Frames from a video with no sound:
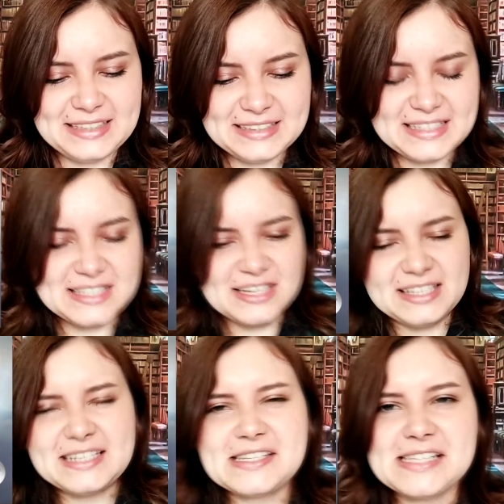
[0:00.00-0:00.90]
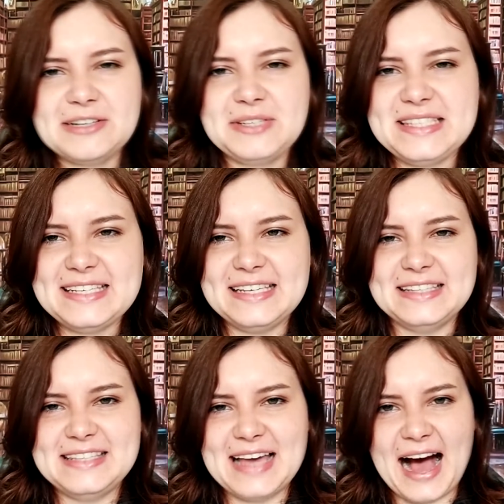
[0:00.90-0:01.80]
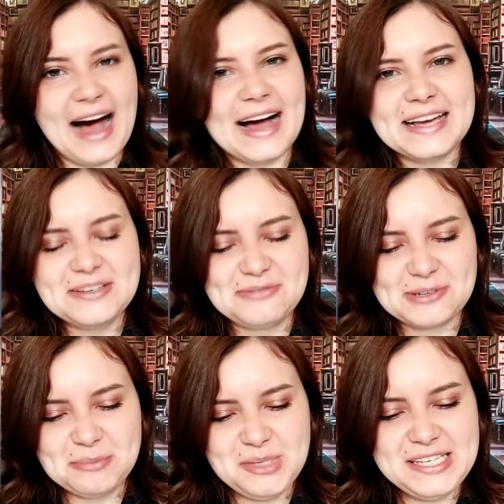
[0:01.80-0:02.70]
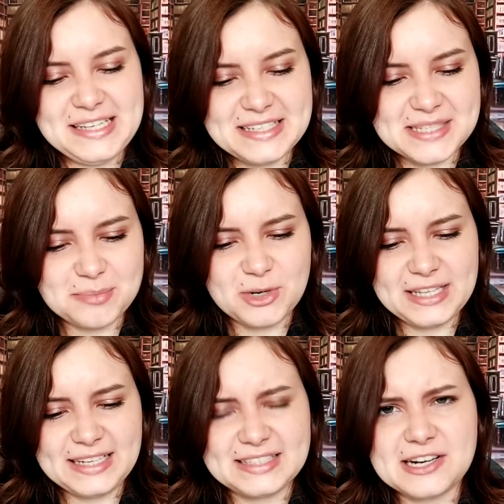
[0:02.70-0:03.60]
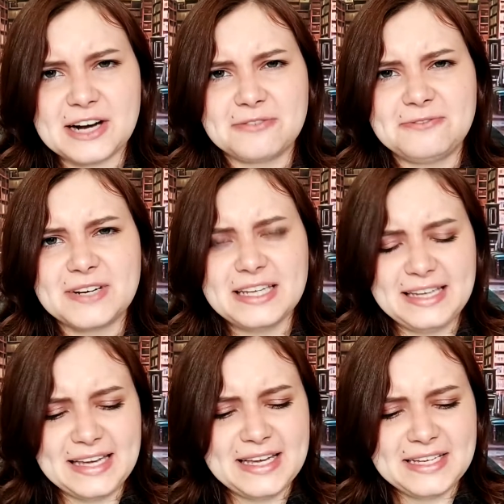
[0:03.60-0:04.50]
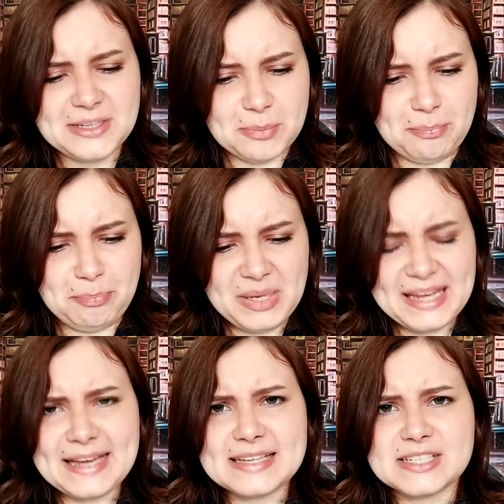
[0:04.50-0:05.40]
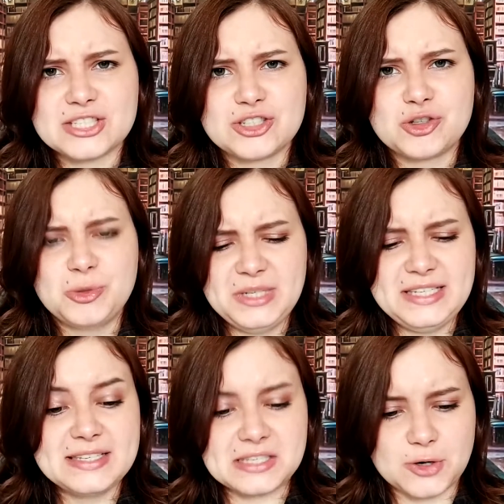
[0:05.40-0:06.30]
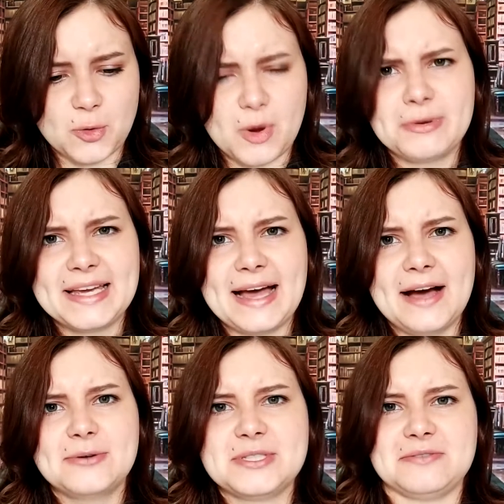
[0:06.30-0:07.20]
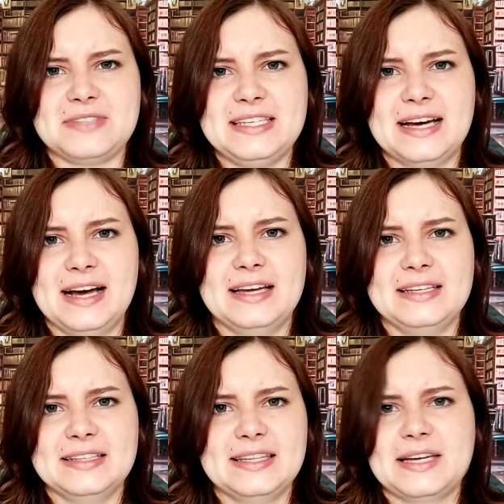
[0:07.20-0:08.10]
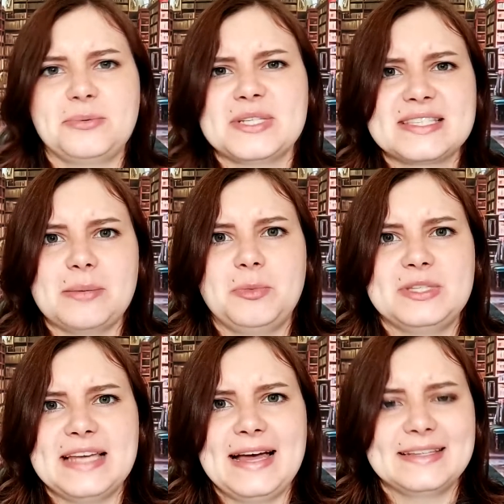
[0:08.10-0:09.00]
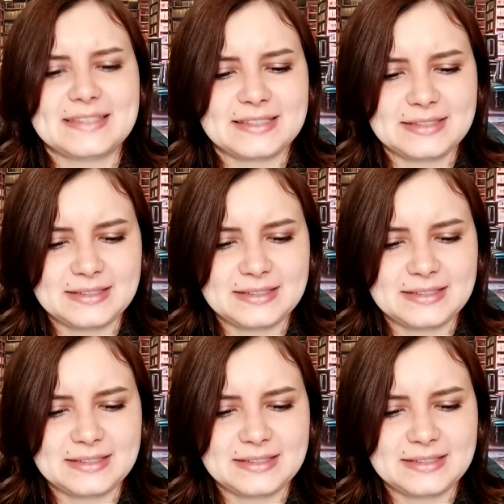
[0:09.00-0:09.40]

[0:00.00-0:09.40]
It's not necessarily the eye for me. It's more like there are fucking big ass trees growing out of the eye. Like, what's up with that?